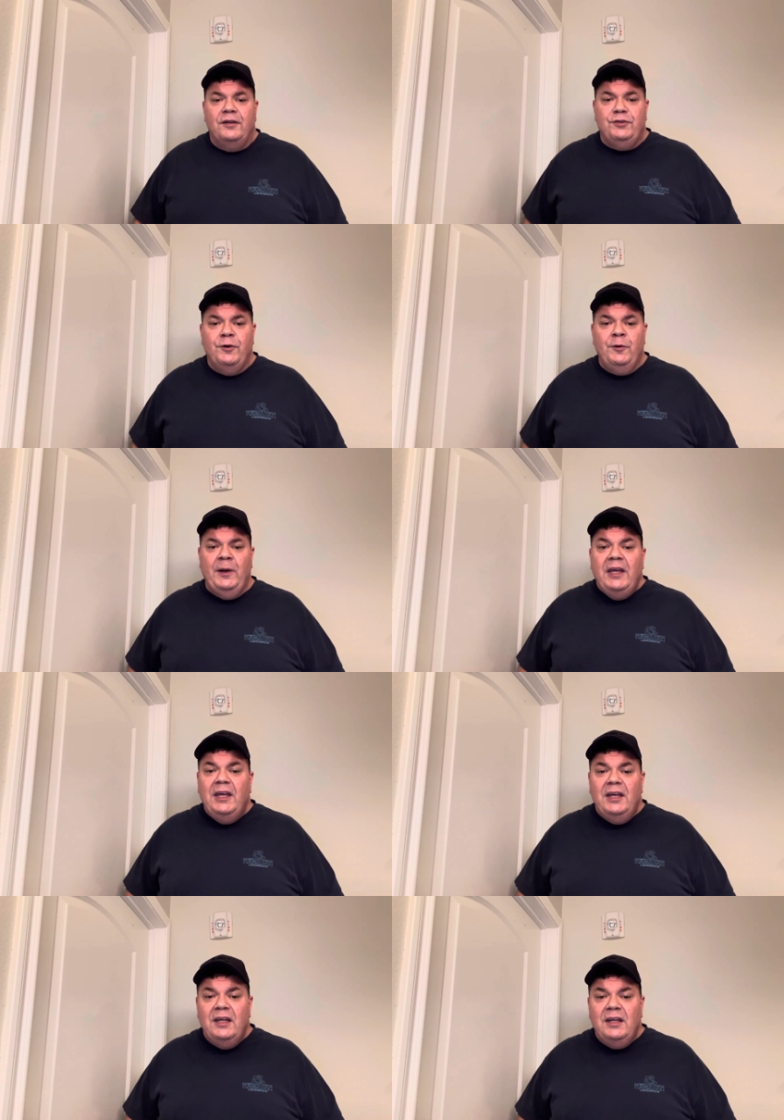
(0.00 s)
to
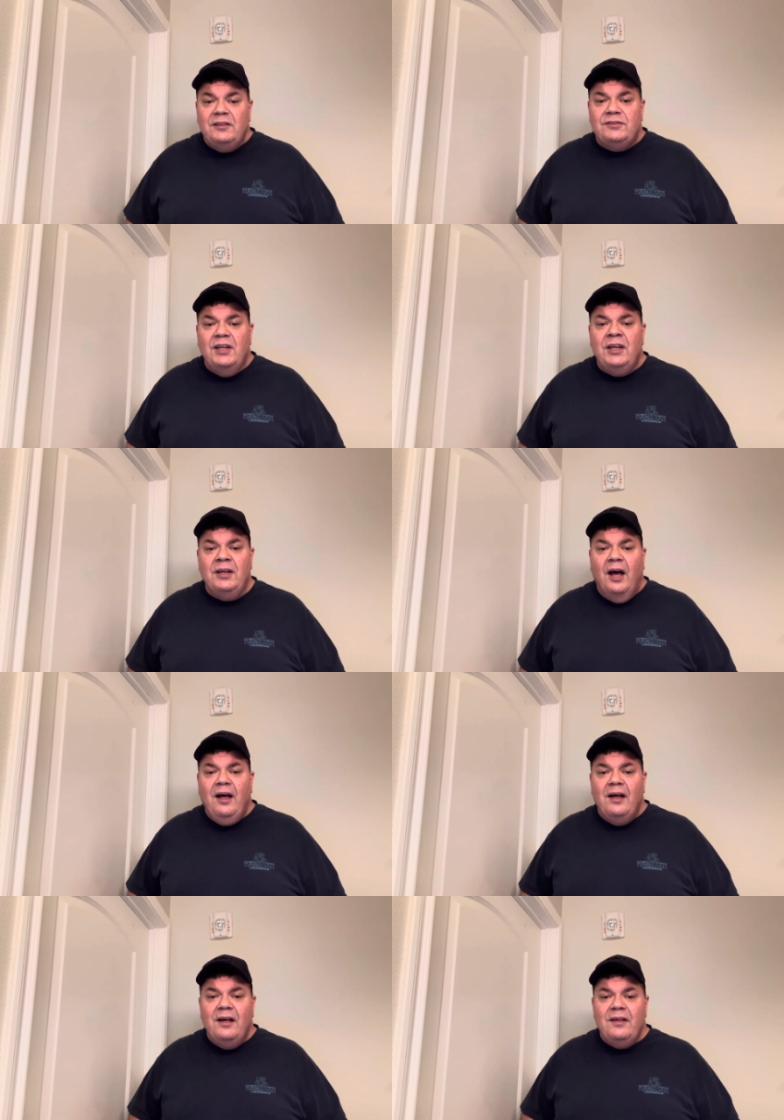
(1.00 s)
reach the
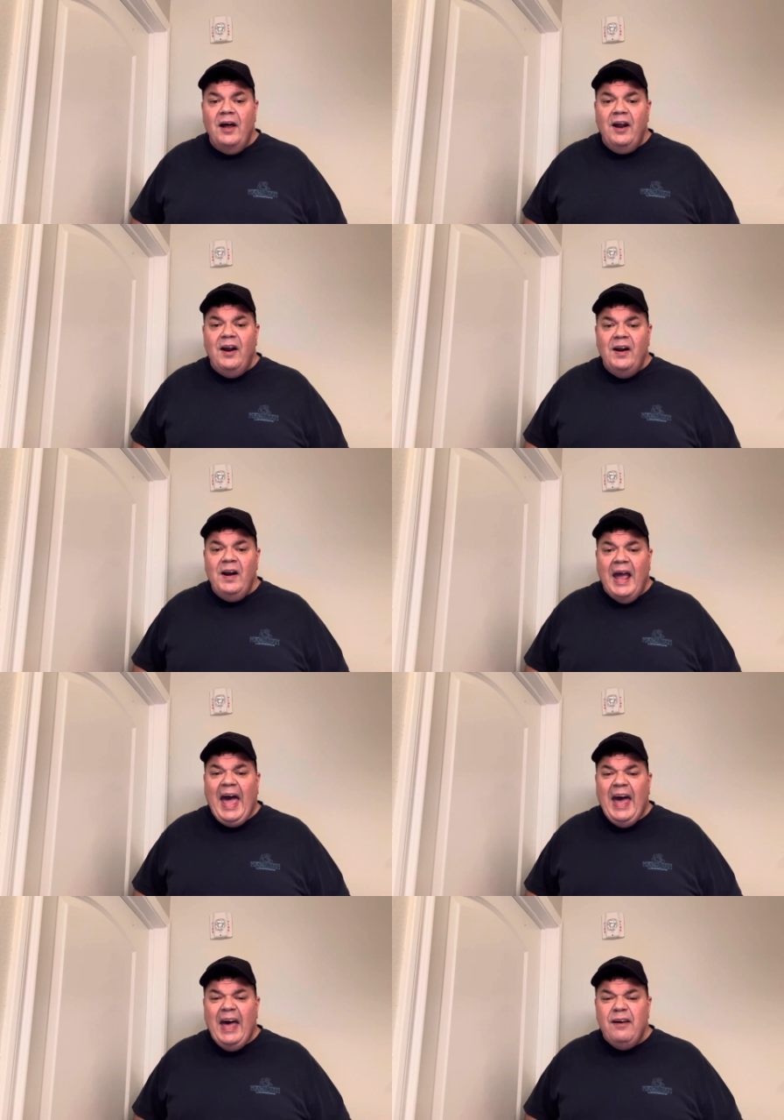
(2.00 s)
other
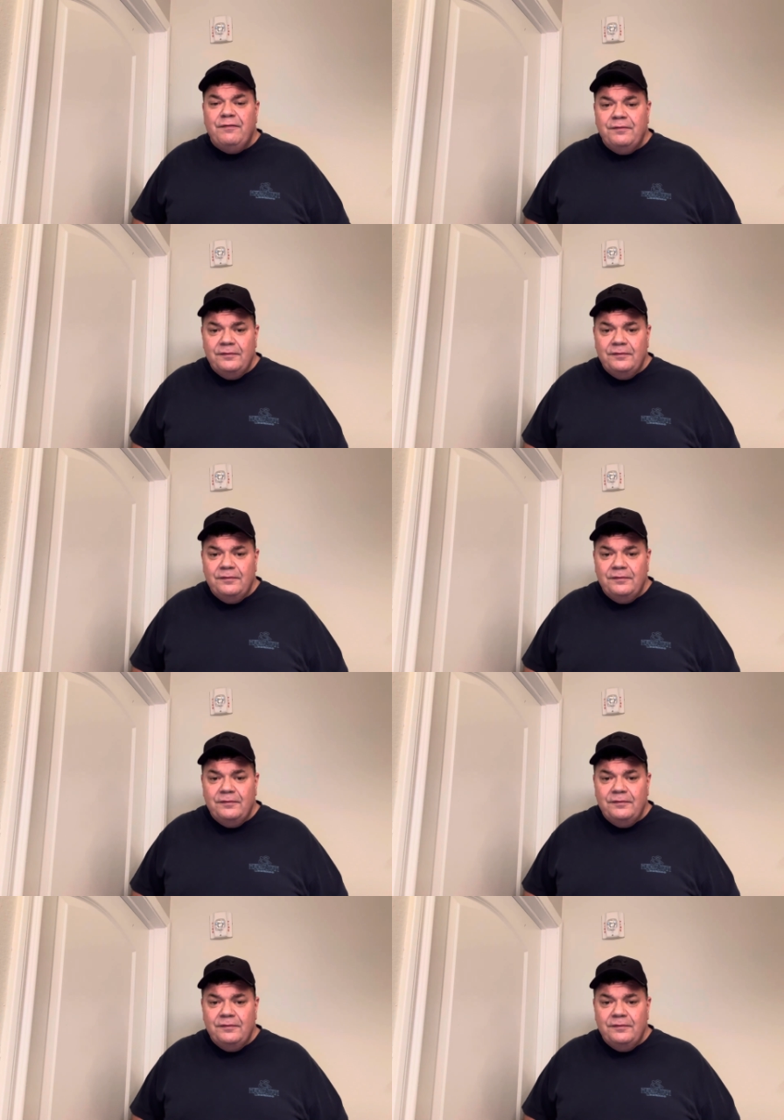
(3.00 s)
half.